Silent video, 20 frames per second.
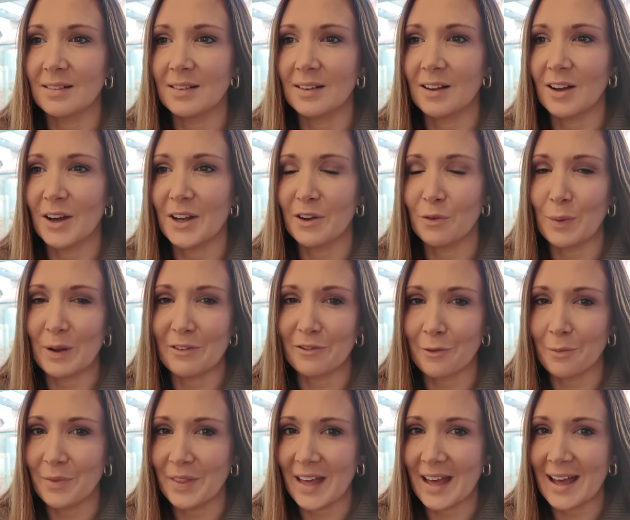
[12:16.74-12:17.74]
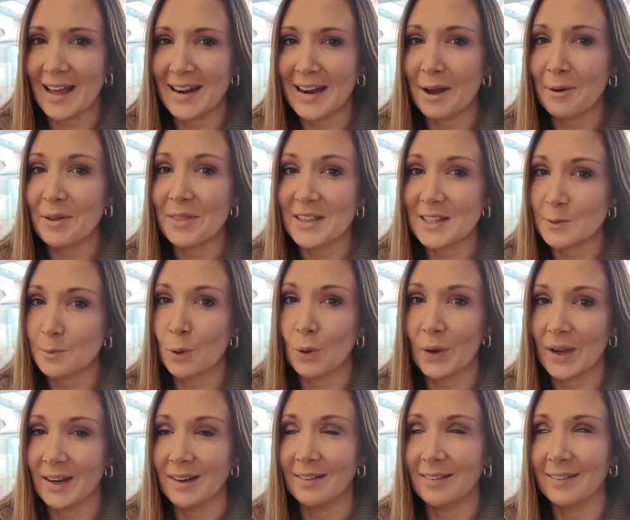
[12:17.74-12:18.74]
kind of went from there. Now at this
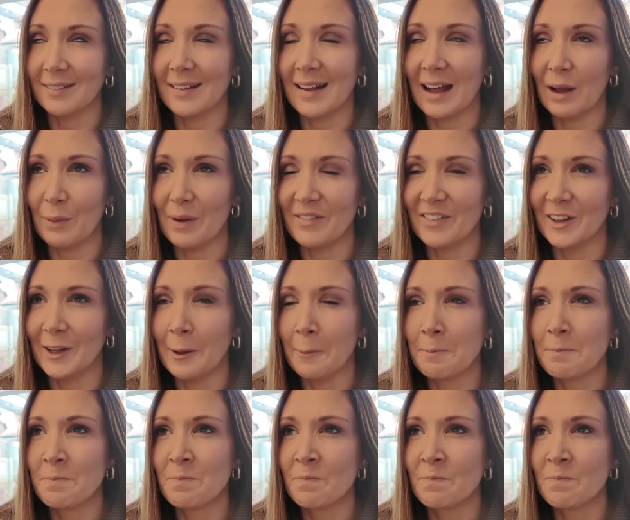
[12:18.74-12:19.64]
point, however,